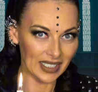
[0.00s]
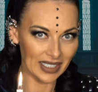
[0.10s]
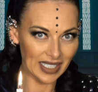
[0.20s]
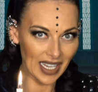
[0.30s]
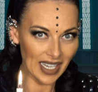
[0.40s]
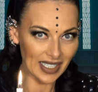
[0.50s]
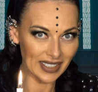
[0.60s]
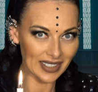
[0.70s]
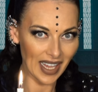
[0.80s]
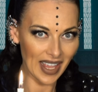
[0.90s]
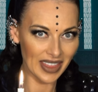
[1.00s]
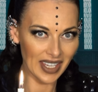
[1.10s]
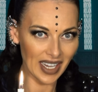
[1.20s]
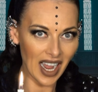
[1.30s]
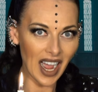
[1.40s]
Gaze at
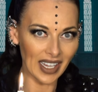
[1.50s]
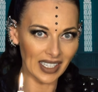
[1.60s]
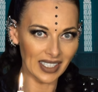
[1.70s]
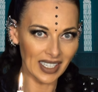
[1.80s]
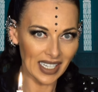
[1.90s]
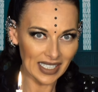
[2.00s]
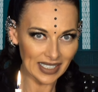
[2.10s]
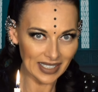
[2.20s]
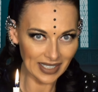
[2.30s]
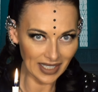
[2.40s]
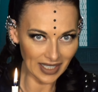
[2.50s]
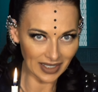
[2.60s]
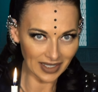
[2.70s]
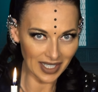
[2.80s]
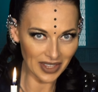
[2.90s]
the eye. See
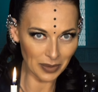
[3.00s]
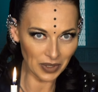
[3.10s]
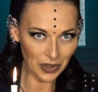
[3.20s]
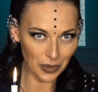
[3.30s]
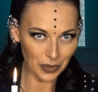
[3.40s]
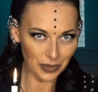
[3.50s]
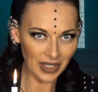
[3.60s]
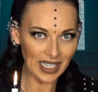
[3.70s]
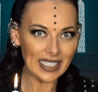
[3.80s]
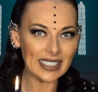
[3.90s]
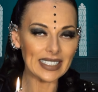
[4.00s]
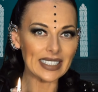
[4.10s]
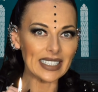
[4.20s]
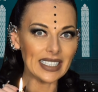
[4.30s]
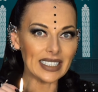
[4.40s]
it in the mirror.
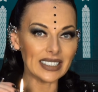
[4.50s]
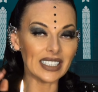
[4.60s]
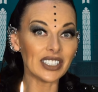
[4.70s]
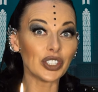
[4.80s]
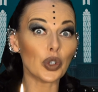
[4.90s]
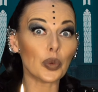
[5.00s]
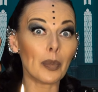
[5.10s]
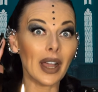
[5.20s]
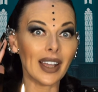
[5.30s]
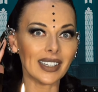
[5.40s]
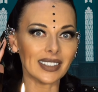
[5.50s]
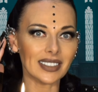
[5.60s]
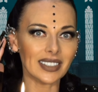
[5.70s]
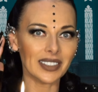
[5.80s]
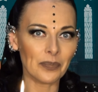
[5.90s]
See it in your mind.
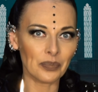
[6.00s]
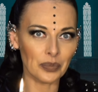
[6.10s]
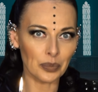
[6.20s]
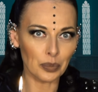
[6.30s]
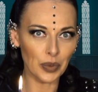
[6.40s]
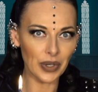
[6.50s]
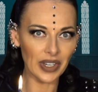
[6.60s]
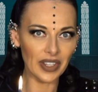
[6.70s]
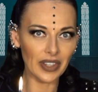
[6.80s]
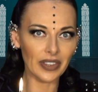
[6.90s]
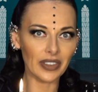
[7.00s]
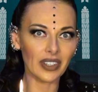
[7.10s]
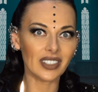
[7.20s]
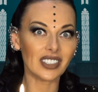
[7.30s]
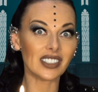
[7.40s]
Breathe
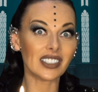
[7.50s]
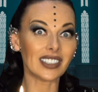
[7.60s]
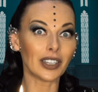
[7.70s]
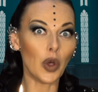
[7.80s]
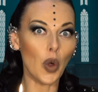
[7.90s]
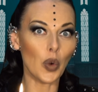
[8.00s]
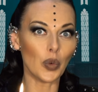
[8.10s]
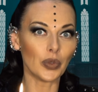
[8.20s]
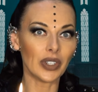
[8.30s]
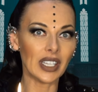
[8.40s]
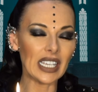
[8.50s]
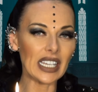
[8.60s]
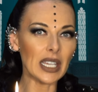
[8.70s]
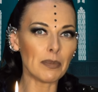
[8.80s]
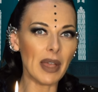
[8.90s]
slow.
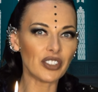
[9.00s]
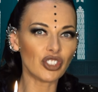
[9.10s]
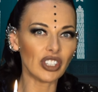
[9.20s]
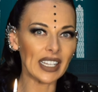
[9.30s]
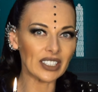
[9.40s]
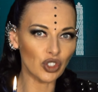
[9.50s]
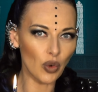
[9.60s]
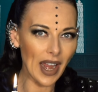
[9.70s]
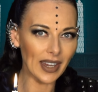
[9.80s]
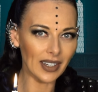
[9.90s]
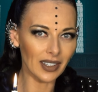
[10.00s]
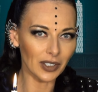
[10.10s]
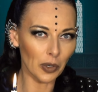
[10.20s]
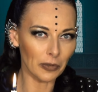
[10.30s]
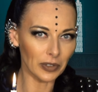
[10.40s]
Imagine a
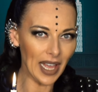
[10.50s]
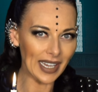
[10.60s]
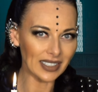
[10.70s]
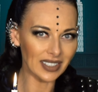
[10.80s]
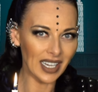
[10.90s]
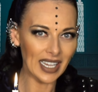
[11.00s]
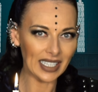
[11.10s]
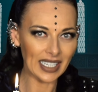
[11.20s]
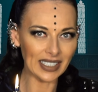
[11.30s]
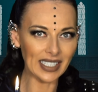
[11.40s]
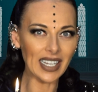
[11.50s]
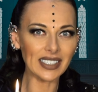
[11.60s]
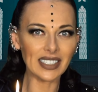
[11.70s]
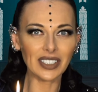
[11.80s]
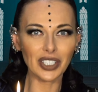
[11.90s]
triangle of light
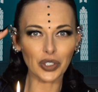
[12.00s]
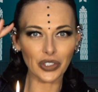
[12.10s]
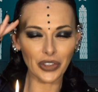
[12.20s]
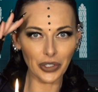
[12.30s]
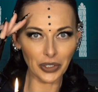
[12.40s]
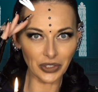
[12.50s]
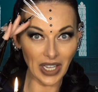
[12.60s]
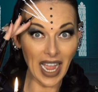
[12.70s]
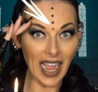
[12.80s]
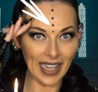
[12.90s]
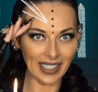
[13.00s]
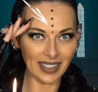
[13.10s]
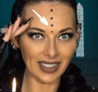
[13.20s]
connecting your third eye,